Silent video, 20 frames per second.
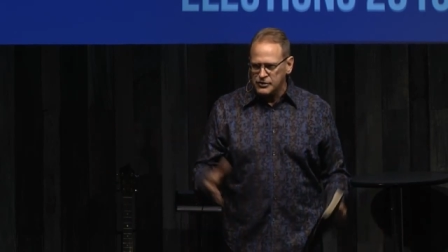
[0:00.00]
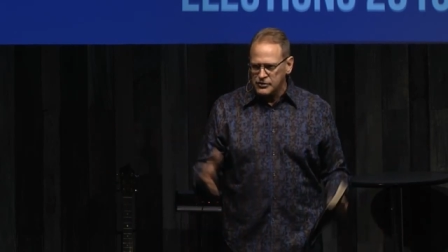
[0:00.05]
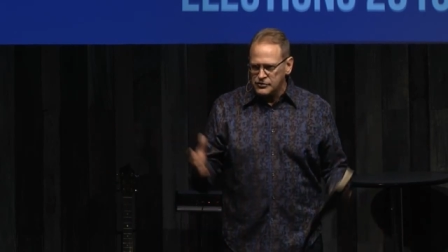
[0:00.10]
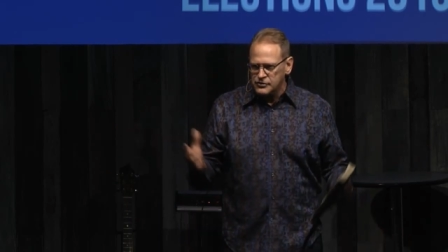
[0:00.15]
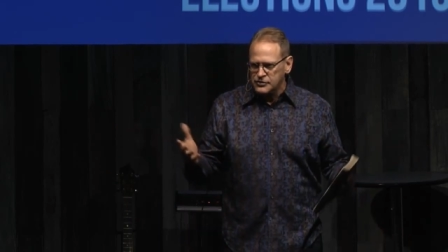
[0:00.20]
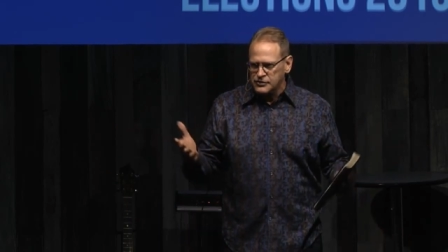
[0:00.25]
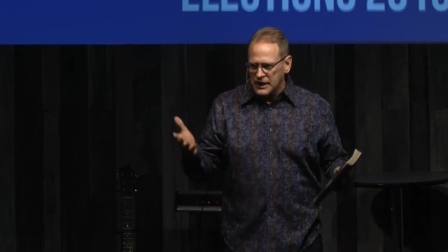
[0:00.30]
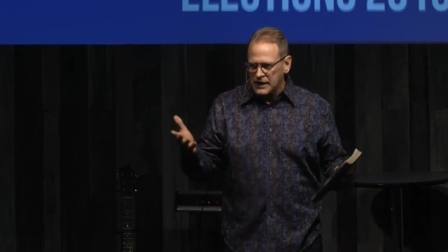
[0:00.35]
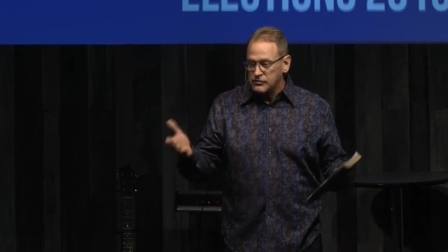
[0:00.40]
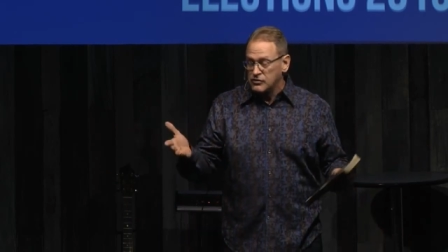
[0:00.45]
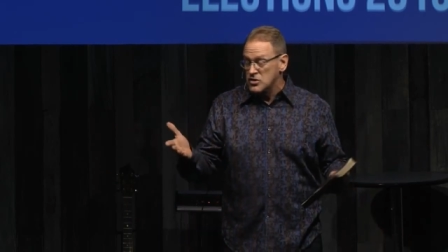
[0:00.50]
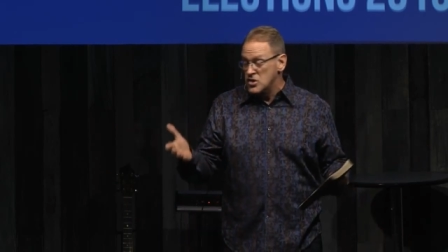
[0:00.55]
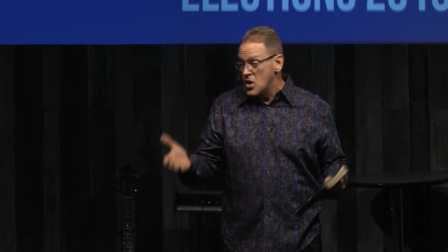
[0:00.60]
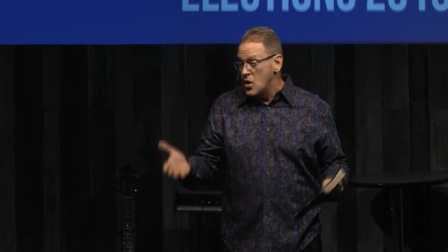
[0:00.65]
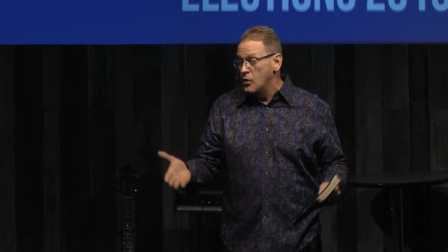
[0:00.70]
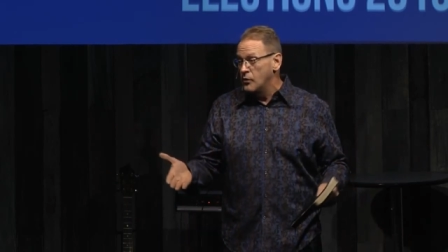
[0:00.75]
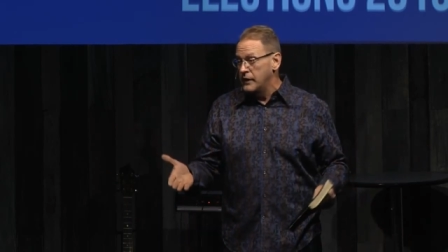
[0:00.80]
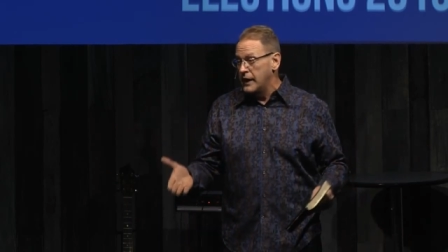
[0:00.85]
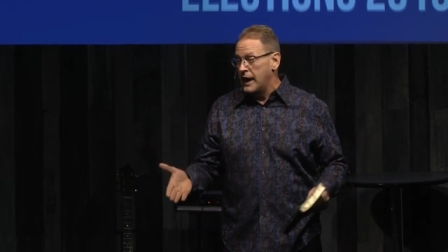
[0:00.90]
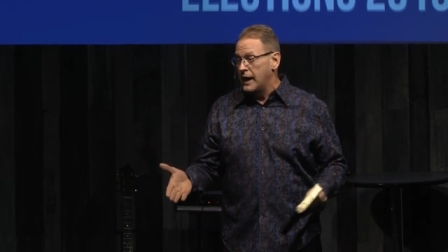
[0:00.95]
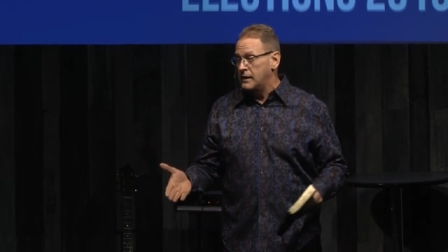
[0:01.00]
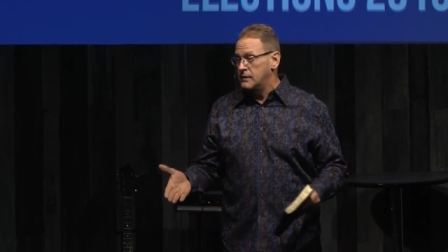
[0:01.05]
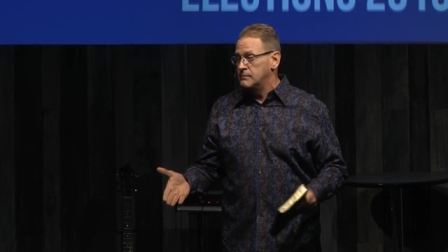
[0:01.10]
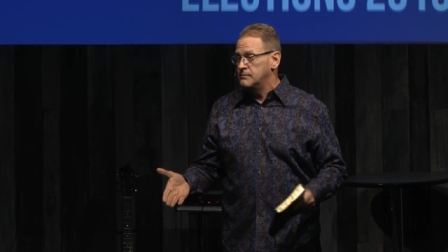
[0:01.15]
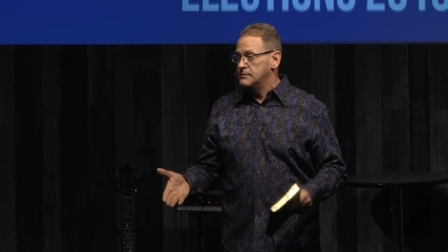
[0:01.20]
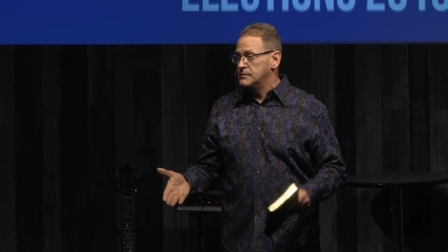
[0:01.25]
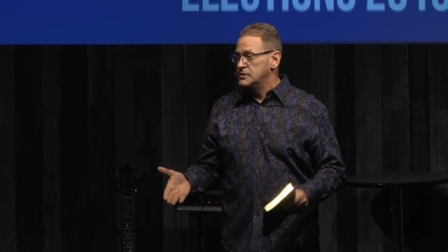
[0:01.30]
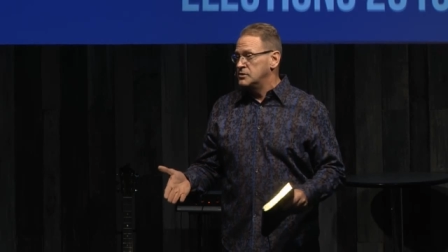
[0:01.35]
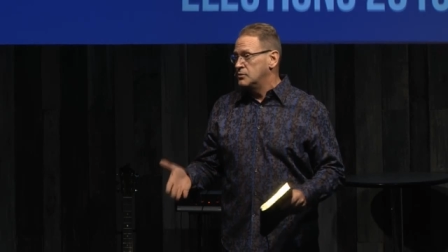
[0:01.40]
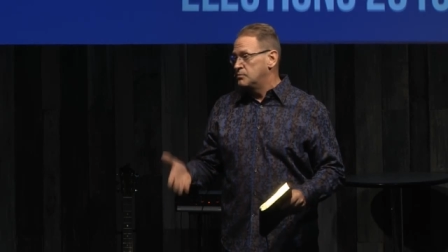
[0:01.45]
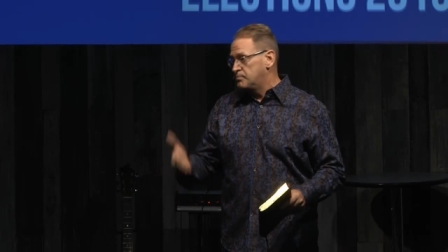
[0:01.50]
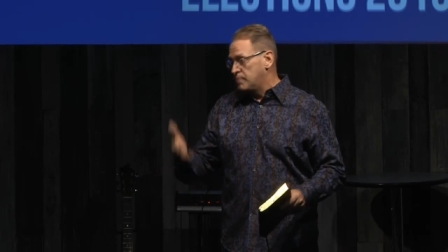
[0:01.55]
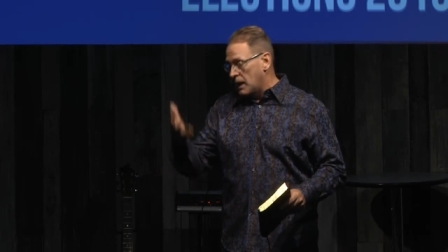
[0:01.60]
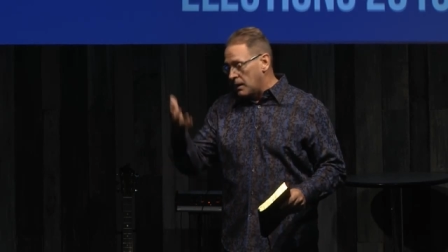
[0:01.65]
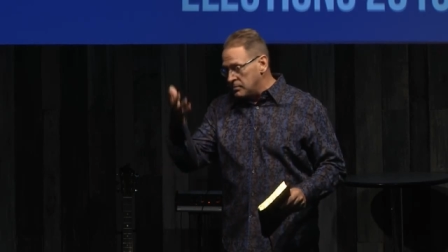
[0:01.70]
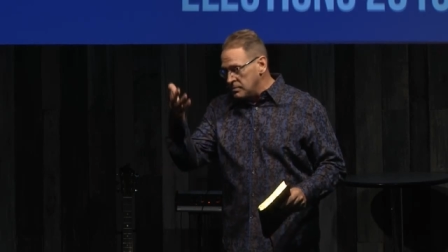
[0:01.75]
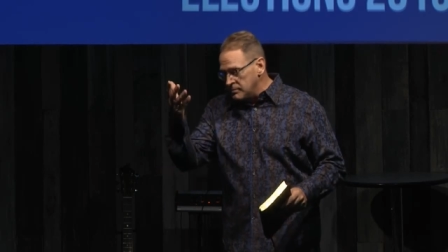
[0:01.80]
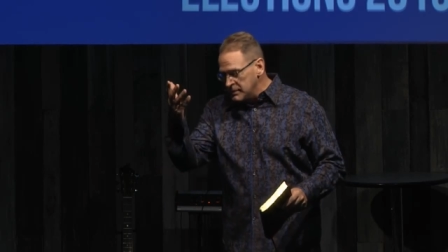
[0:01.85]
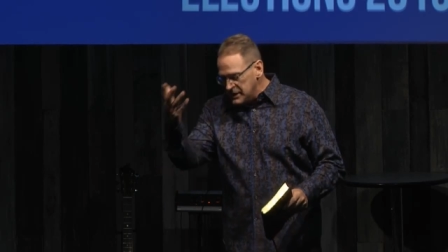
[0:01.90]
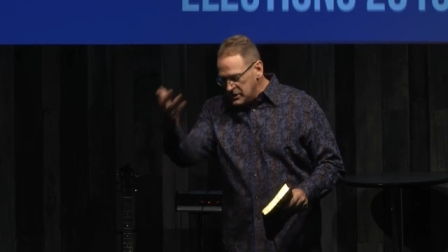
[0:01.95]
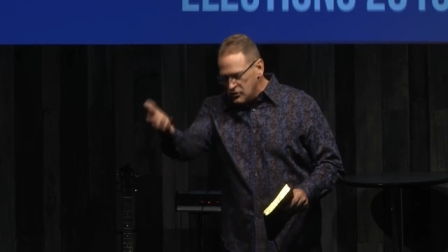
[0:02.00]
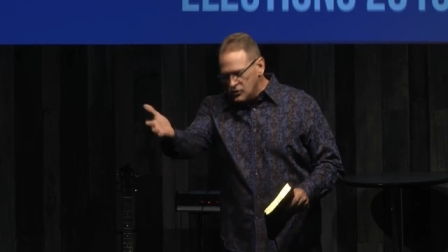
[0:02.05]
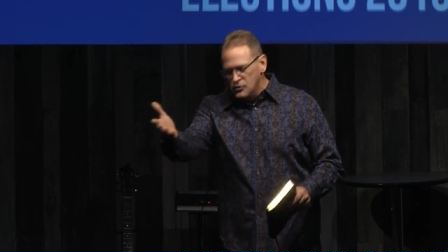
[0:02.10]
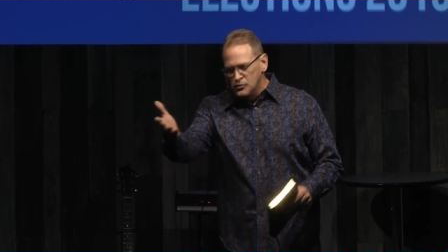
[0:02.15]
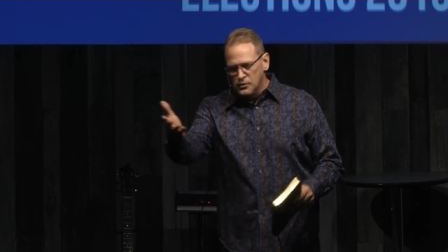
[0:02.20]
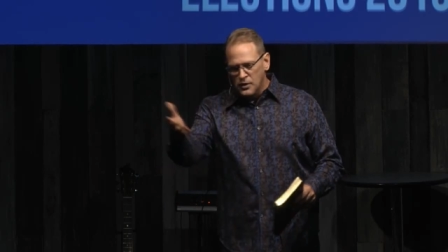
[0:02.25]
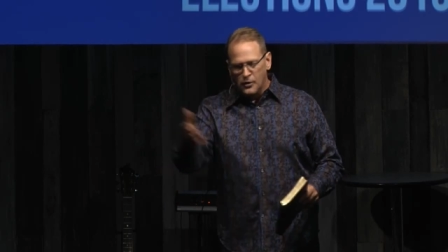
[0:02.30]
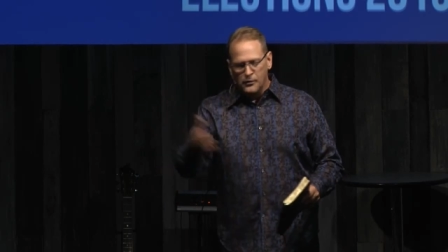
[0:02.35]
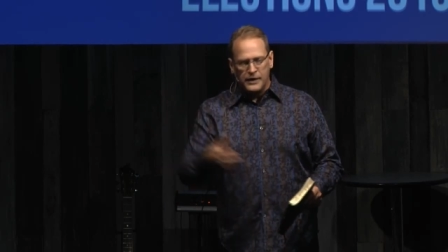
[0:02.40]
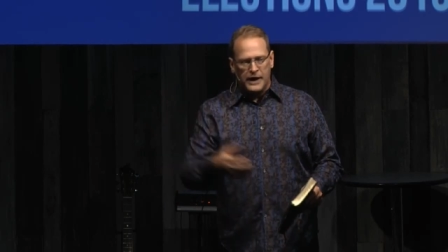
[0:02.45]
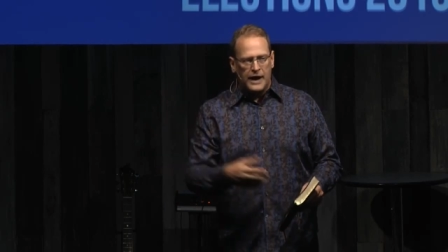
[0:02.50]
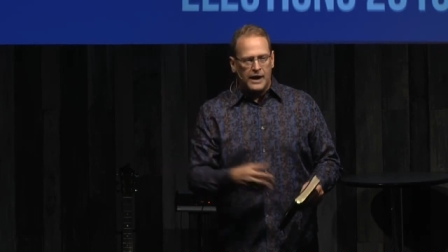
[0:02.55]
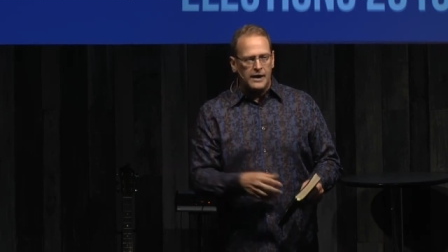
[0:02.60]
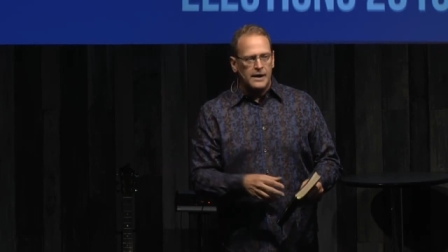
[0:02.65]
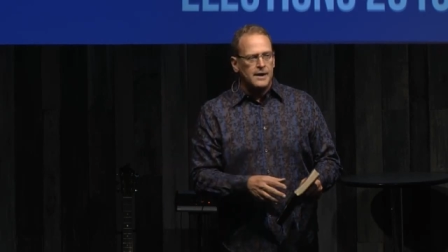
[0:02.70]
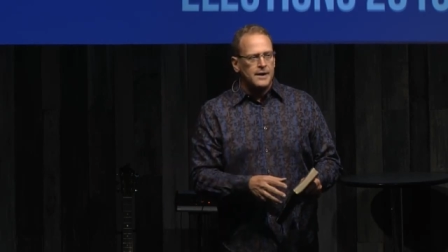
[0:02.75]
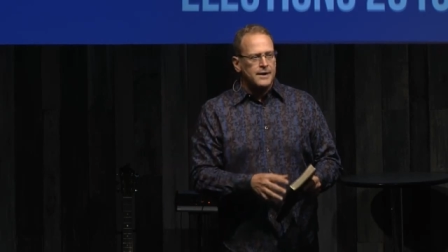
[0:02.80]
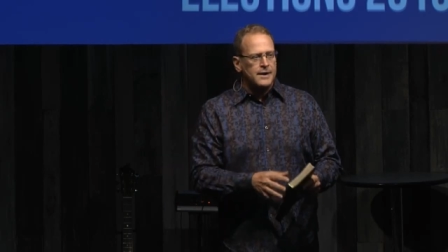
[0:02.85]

You just have to know that. You probably do know that.